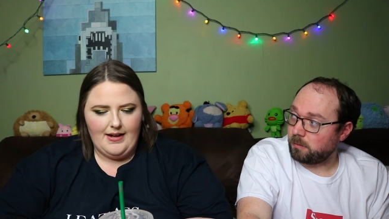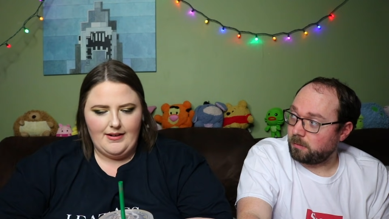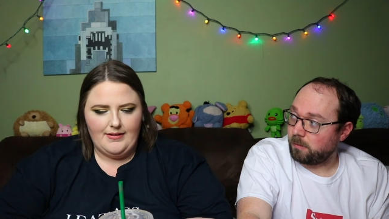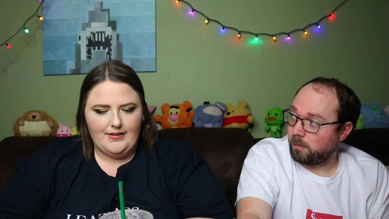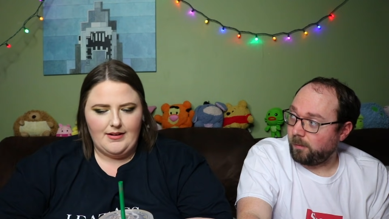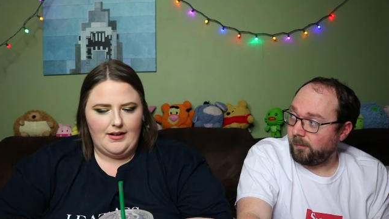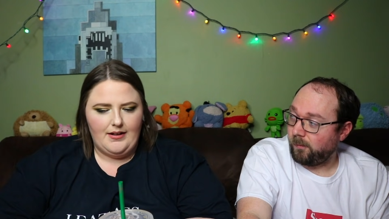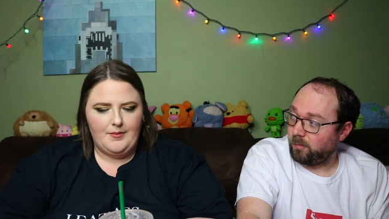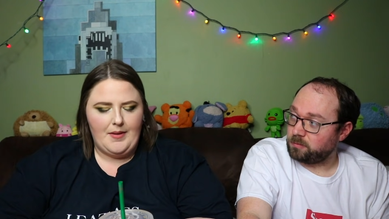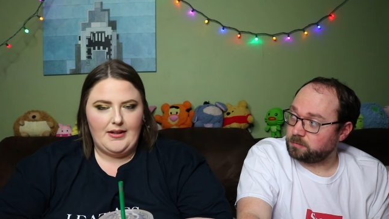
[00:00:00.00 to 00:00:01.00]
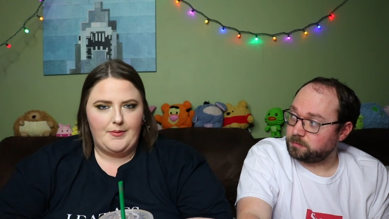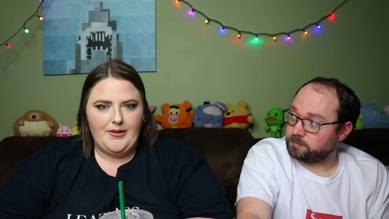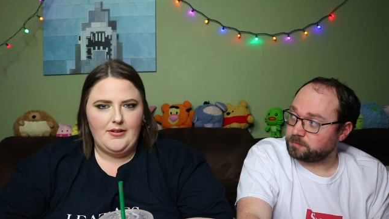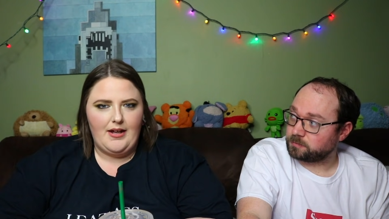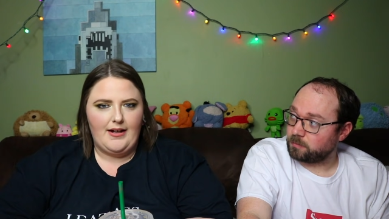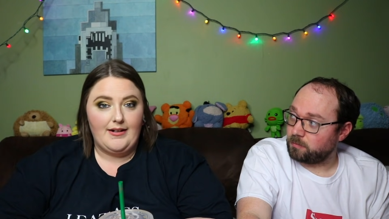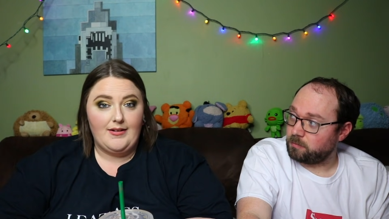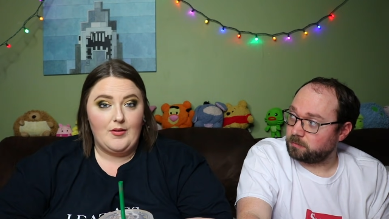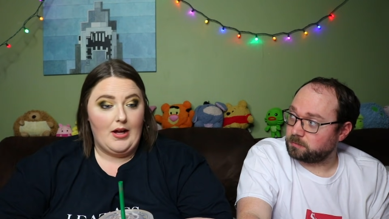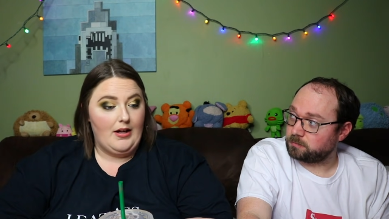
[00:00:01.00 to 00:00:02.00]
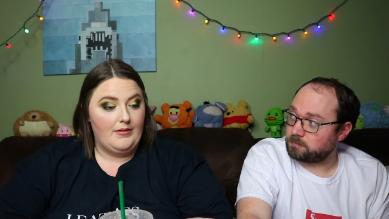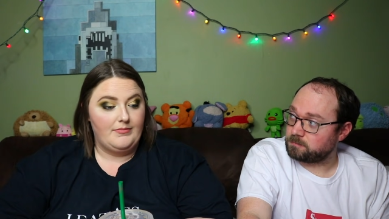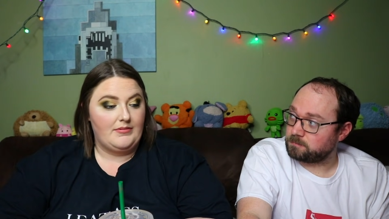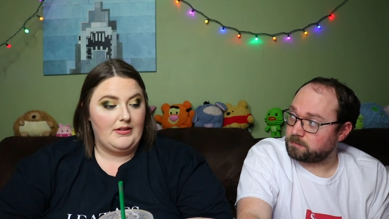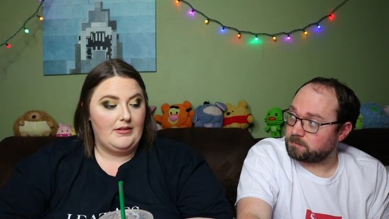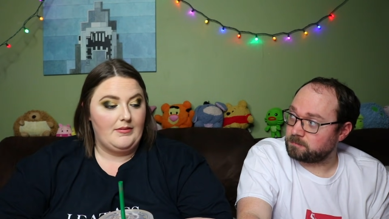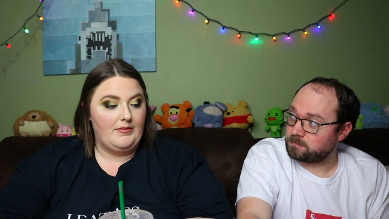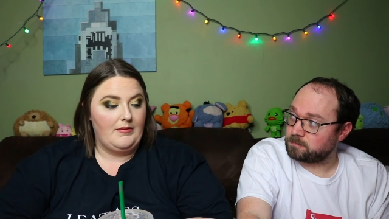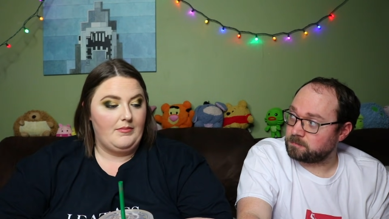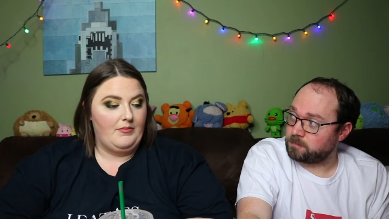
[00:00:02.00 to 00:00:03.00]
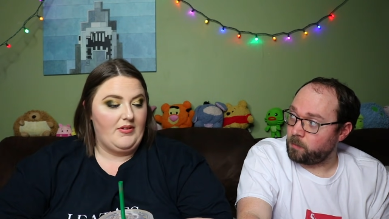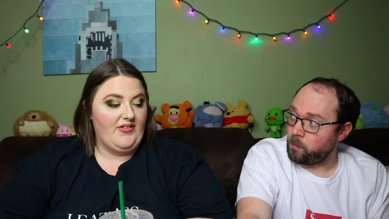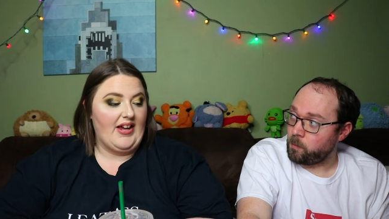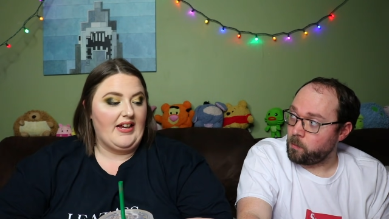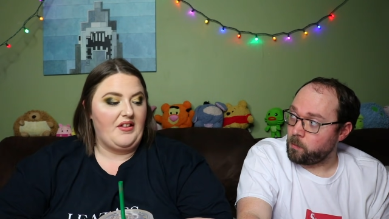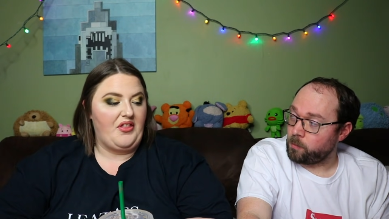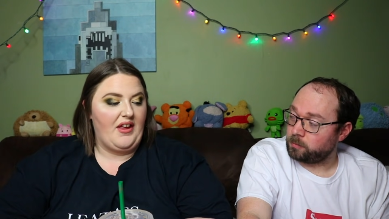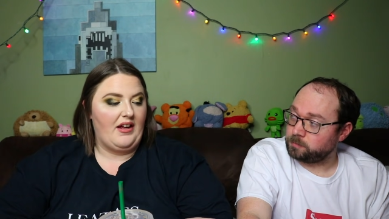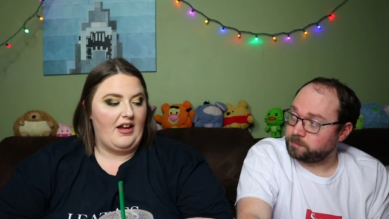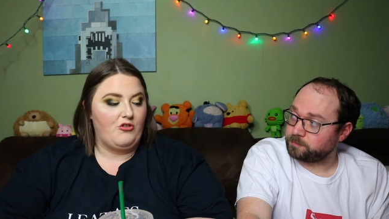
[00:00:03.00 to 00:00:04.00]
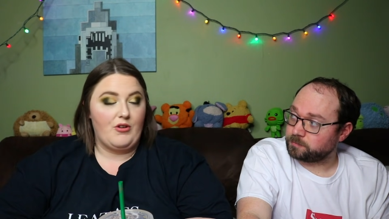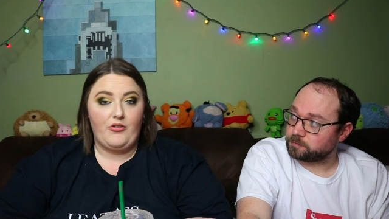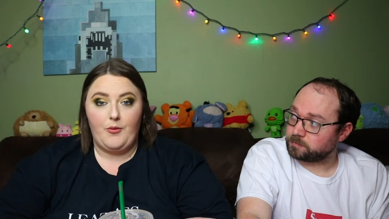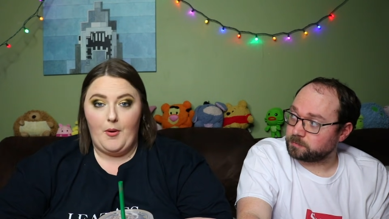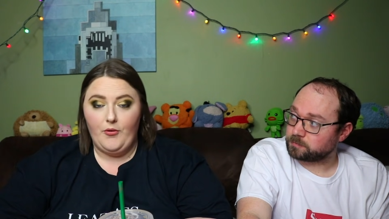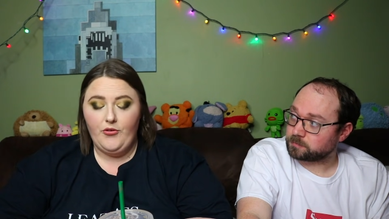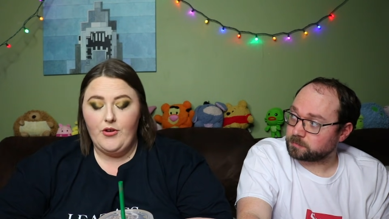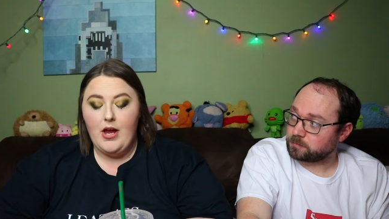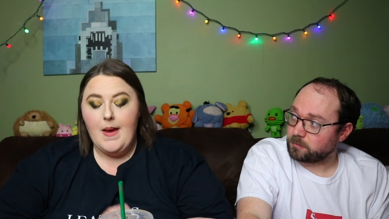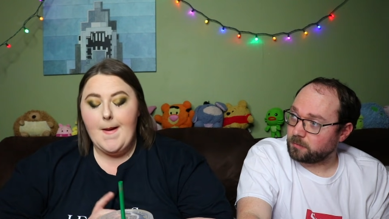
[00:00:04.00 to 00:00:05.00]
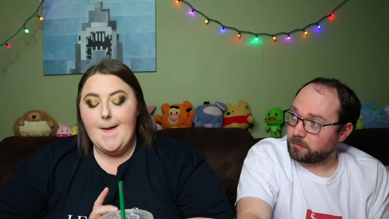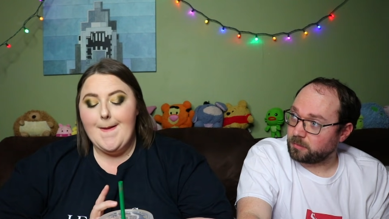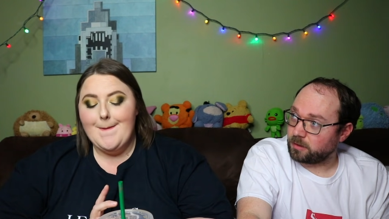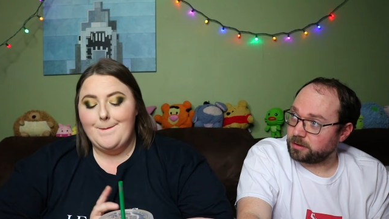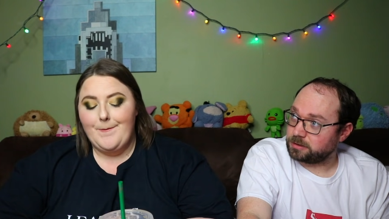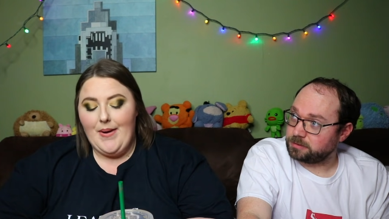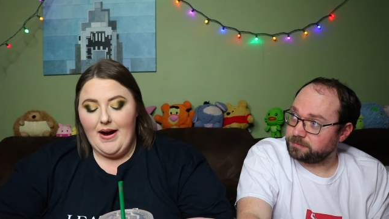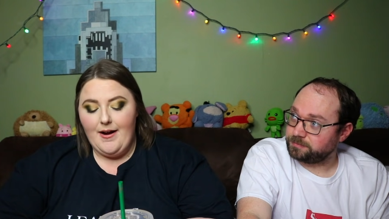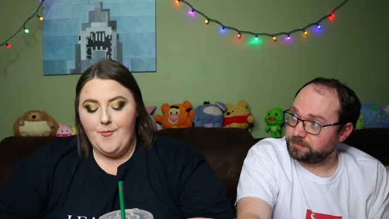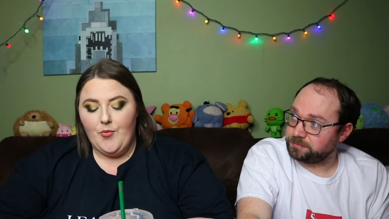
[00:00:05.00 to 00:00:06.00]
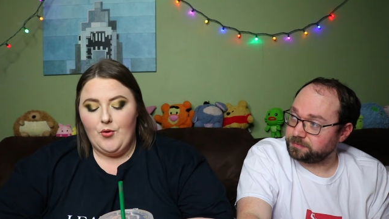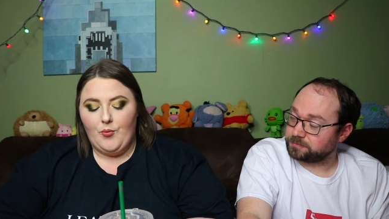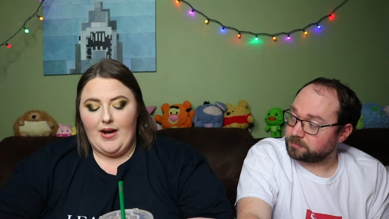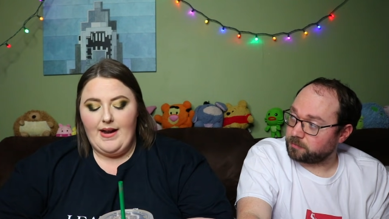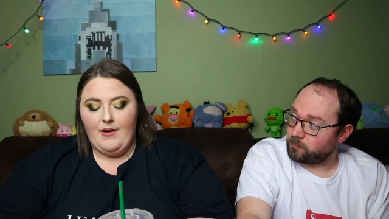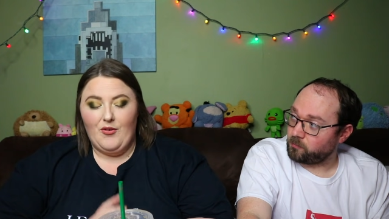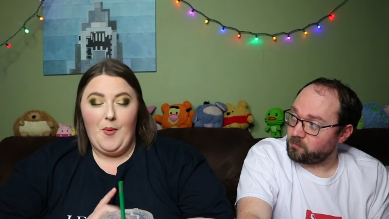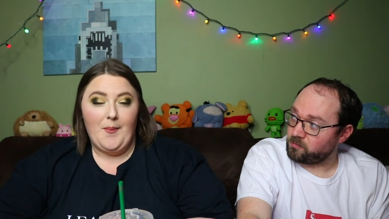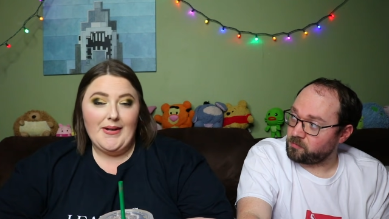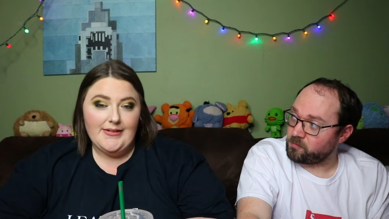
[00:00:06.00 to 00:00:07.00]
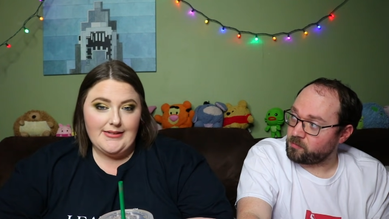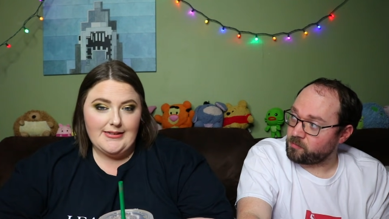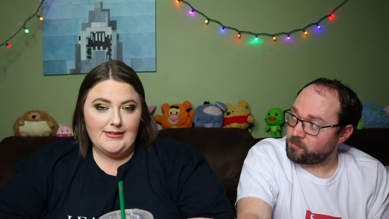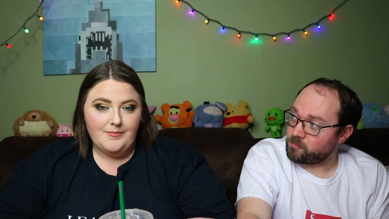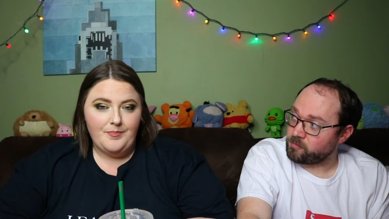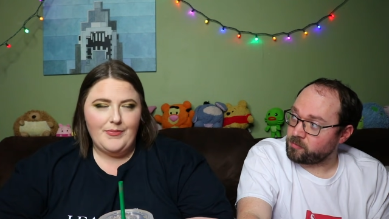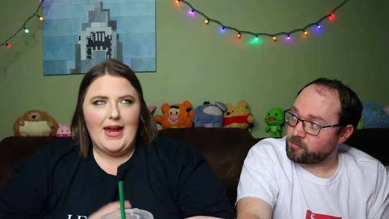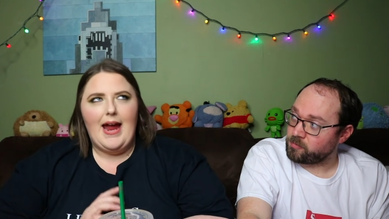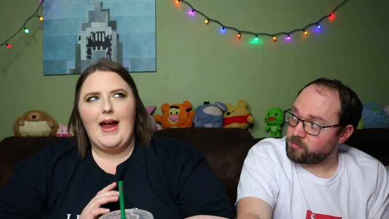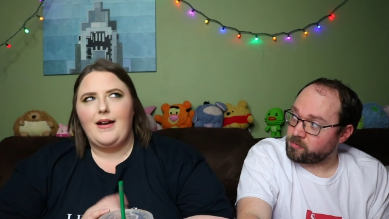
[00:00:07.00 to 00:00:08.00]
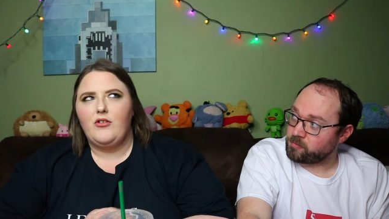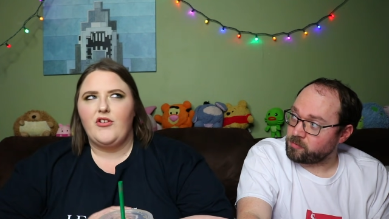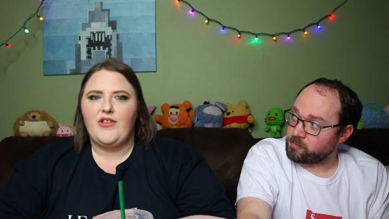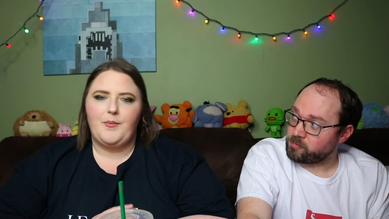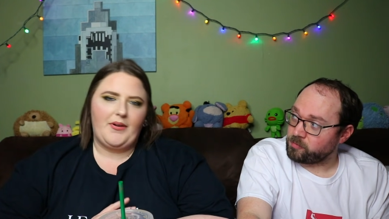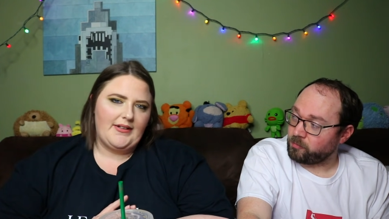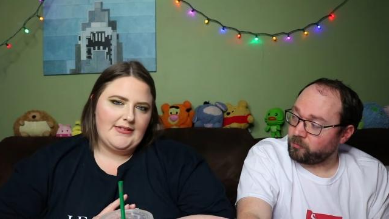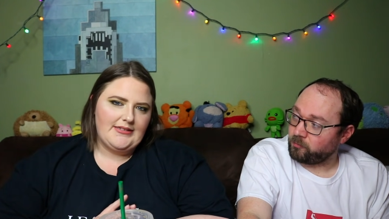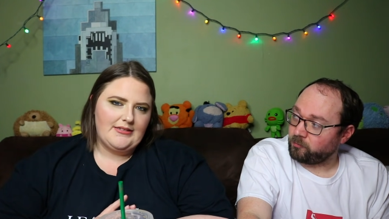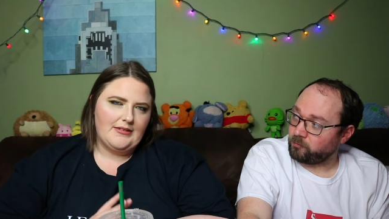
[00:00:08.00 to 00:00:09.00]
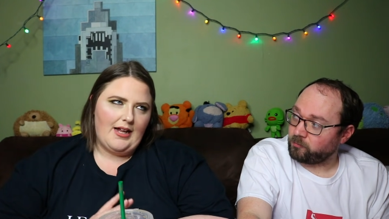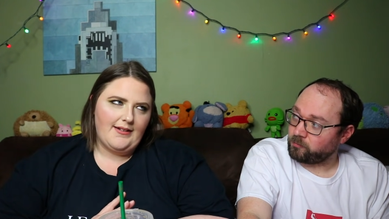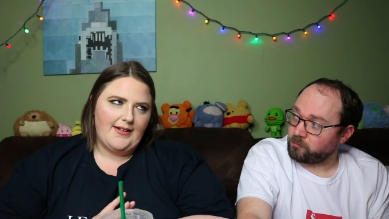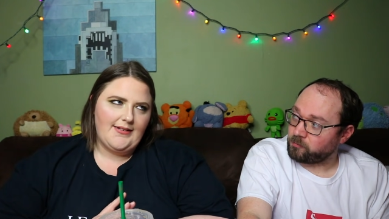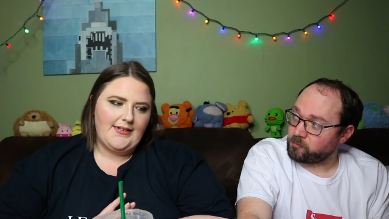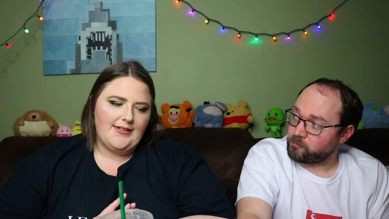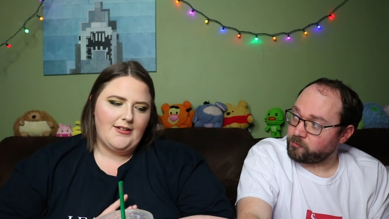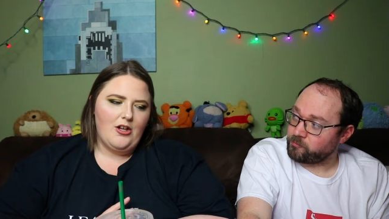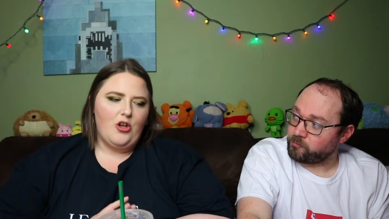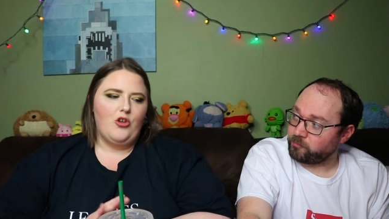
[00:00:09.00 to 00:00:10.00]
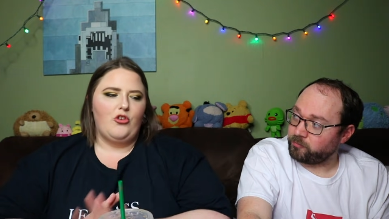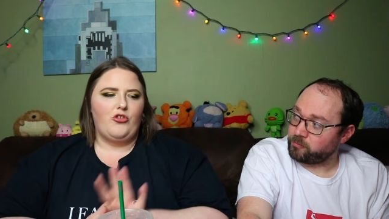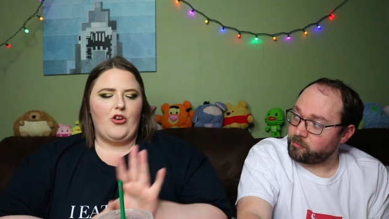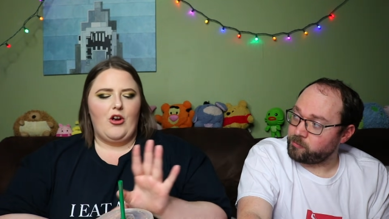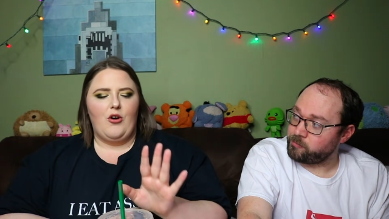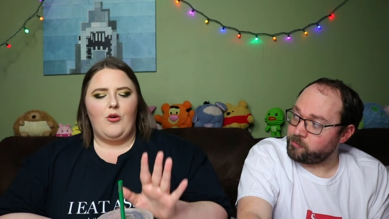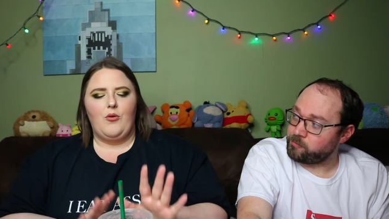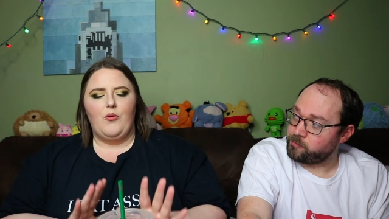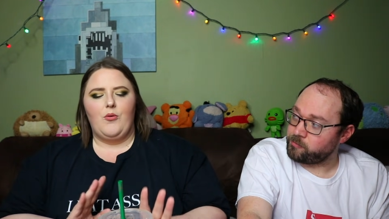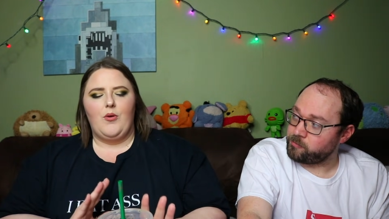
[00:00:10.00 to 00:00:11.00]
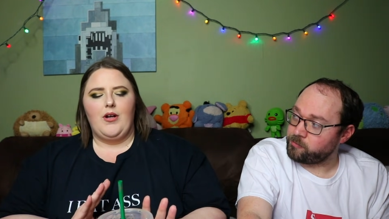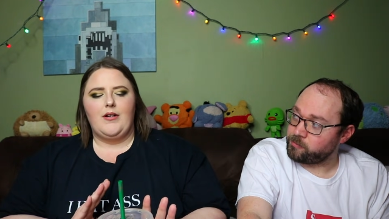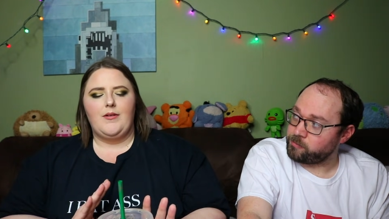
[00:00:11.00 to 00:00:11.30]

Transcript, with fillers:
Speaker 1: and um, I love it. And it's uh, the, the second thing I drink the most. But right now it's pumpkin season and chestnut praline latte season. So